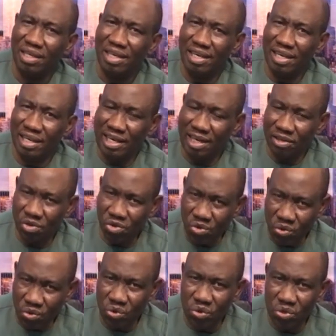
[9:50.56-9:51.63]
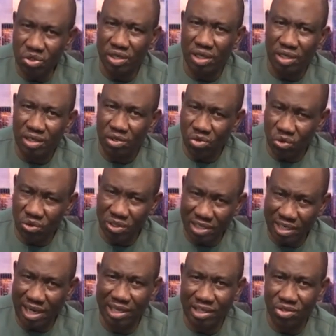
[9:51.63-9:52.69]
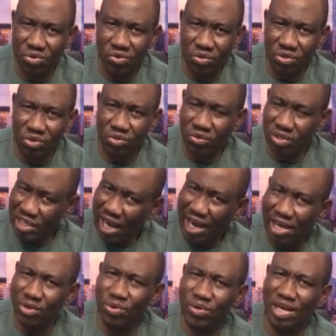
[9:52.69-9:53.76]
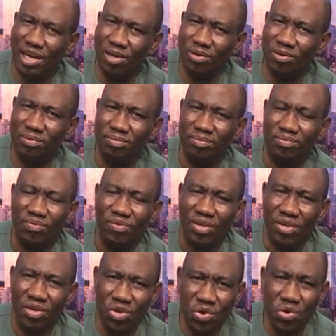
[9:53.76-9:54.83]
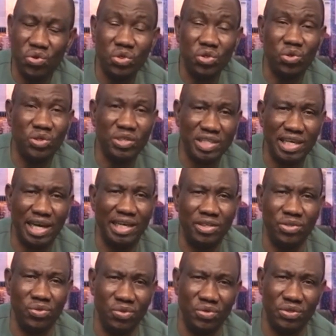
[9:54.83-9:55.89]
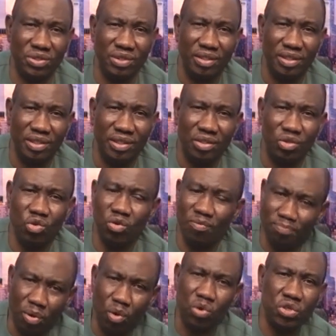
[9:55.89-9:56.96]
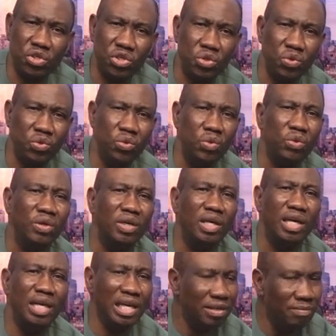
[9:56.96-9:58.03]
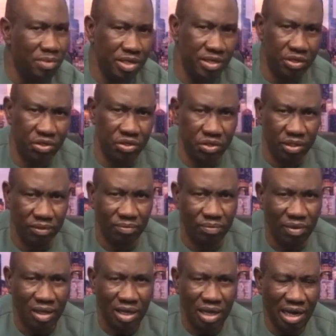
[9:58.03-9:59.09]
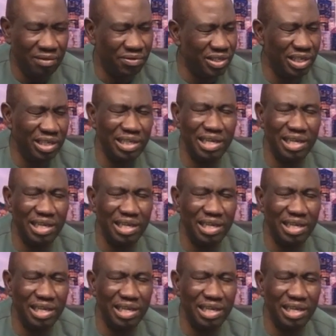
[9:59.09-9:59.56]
they can use those titles to tie you down. Use those titles to oppose you in ministry. I've seen it